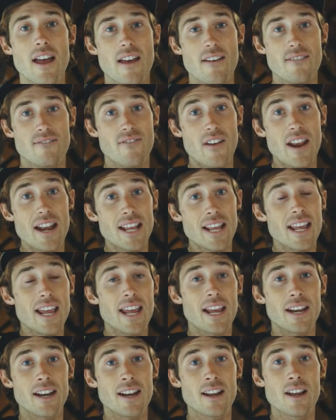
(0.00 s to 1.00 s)
fitting
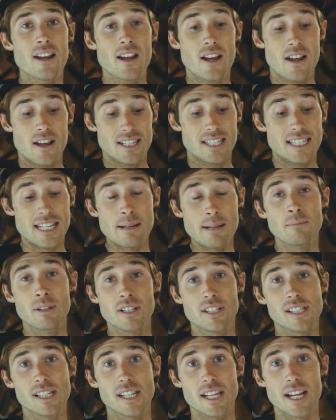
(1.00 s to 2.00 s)
in
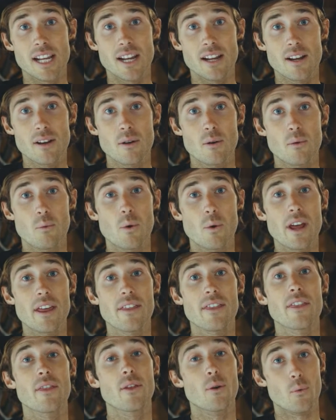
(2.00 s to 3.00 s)
seamlessly
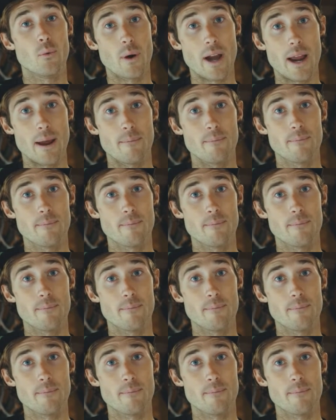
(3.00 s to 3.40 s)
with the rim.